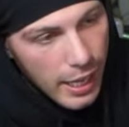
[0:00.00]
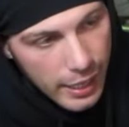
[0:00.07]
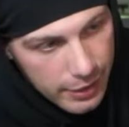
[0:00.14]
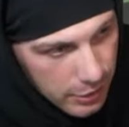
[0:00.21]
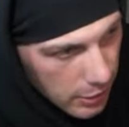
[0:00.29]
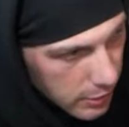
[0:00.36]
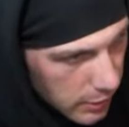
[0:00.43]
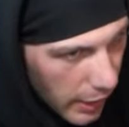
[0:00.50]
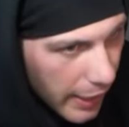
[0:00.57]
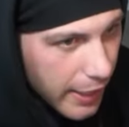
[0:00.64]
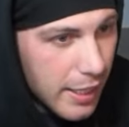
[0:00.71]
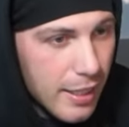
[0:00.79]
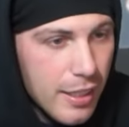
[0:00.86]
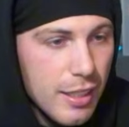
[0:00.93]
it's just
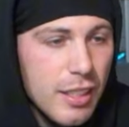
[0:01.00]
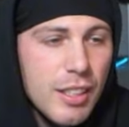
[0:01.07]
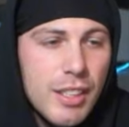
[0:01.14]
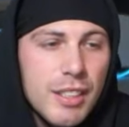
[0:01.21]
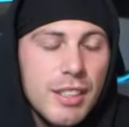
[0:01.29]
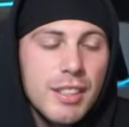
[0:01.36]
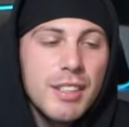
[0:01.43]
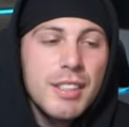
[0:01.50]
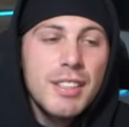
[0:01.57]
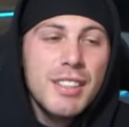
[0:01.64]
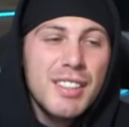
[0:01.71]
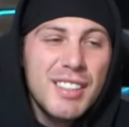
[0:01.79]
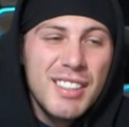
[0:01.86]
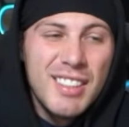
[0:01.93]
like,
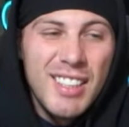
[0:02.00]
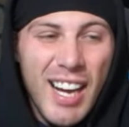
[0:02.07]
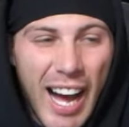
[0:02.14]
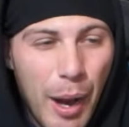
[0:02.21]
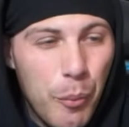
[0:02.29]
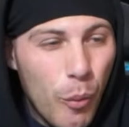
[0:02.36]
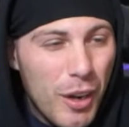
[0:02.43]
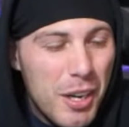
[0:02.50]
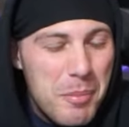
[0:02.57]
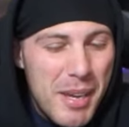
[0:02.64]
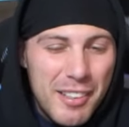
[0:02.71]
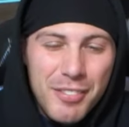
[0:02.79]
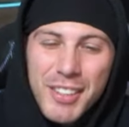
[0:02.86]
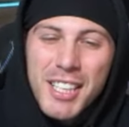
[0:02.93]
I want to
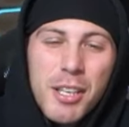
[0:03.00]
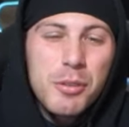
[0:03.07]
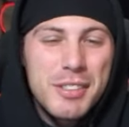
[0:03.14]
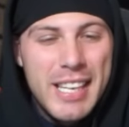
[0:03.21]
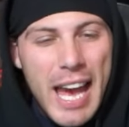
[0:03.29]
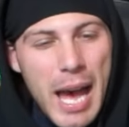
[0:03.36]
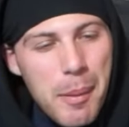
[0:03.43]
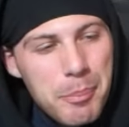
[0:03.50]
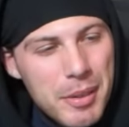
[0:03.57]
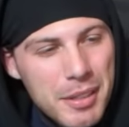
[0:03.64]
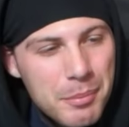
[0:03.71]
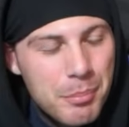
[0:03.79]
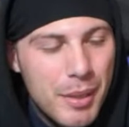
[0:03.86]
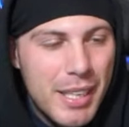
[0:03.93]
make videos
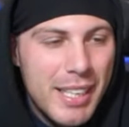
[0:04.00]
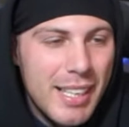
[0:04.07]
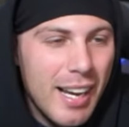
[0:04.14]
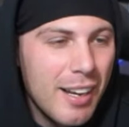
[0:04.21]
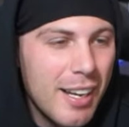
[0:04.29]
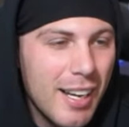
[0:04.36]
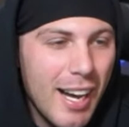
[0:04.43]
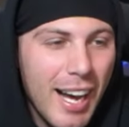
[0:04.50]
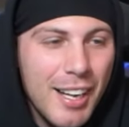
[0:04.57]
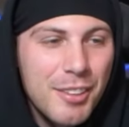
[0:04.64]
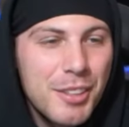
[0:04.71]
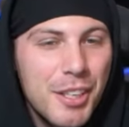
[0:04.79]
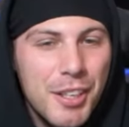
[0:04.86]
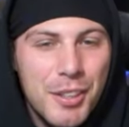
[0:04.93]
yapping, but I
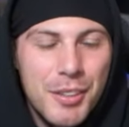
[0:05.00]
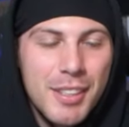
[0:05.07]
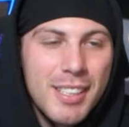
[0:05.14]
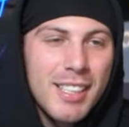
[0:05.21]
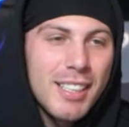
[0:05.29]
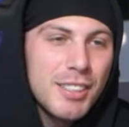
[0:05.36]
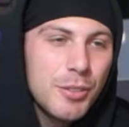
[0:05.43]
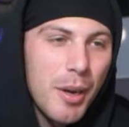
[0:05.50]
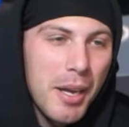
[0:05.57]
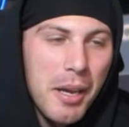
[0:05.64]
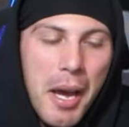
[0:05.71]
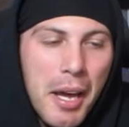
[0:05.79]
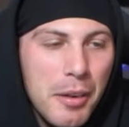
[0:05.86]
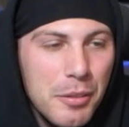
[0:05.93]
don't know.
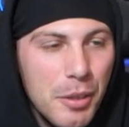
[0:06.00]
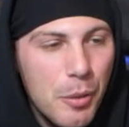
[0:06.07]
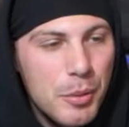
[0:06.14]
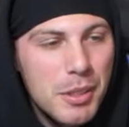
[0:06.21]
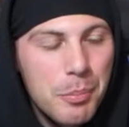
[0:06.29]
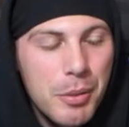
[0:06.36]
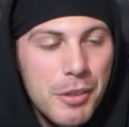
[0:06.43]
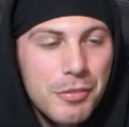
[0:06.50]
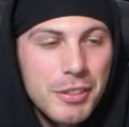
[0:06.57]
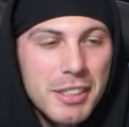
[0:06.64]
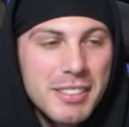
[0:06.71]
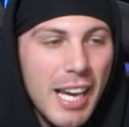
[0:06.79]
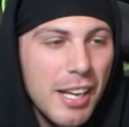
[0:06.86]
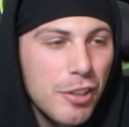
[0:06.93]
I don't know what to put for the
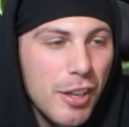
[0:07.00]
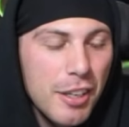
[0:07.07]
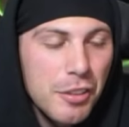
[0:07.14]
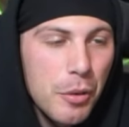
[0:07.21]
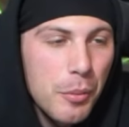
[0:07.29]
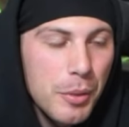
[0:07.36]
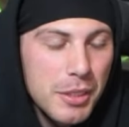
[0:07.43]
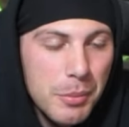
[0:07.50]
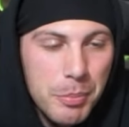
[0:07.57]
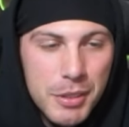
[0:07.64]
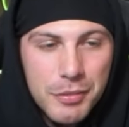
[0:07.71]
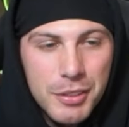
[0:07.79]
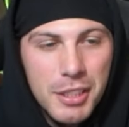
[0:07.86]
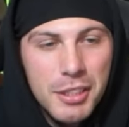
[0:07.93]
title. I don't know what to
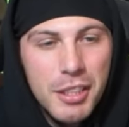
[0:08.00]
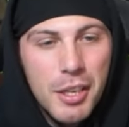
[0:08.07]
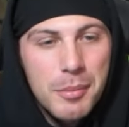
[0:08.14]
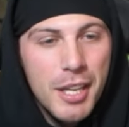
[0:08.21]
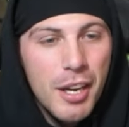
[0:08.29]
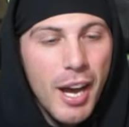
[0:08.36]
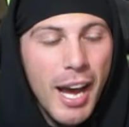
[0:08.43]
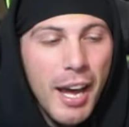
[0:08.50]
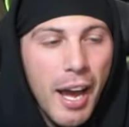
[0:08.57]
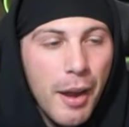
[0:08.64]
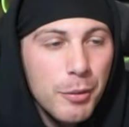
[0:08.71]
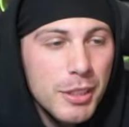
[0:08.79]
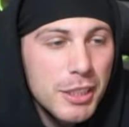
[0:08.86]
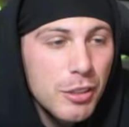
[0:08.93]
put for the thumbnail. I
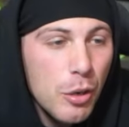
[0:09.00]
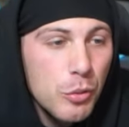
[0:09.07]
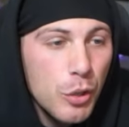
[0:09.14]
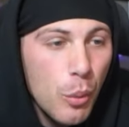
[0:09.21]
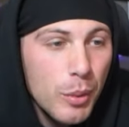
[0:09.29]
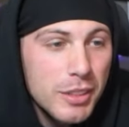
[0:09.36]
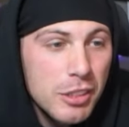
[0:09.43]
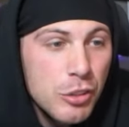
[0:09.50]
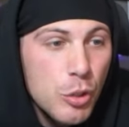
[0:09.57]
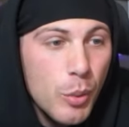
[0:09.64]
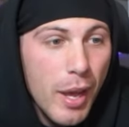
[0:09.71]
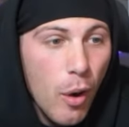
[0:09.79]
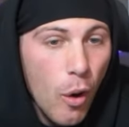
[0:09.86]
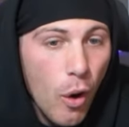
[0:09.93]
really don't know what to
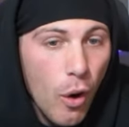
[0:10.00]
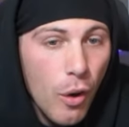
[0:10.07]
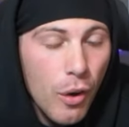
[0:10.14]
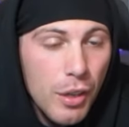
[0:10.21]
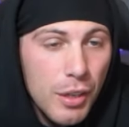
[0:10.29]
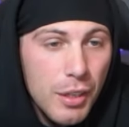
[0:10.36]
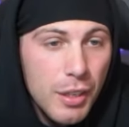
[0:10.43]
do at all.